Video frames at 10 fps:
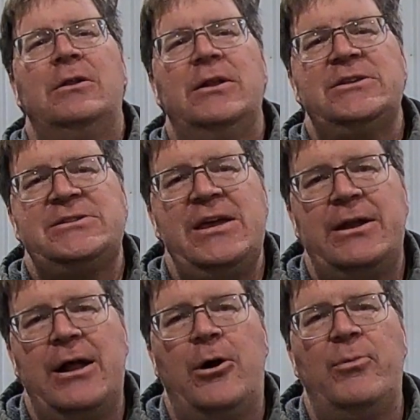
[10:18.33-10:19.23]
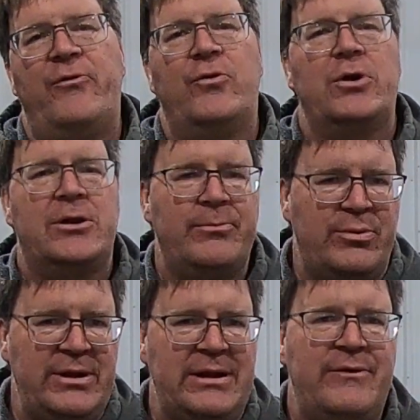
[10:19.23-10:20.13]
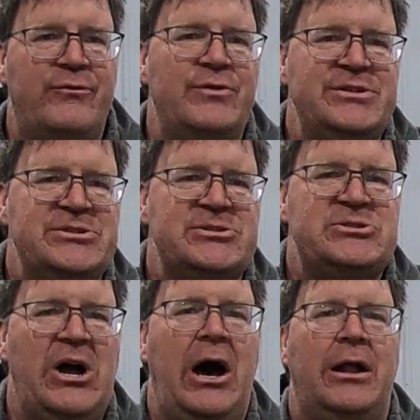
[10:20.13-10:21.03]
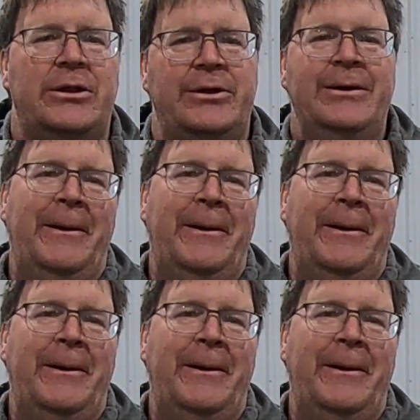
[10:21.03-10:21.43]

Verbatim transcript: let's get it out before it completely freezes solid.